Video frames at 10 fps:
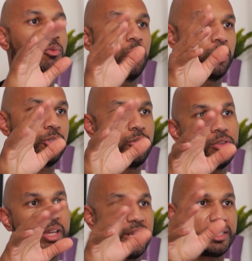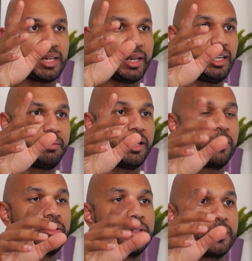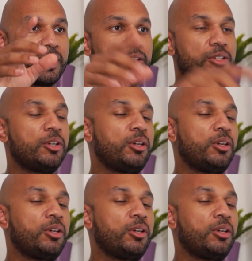one or two things slightly better than Sketch.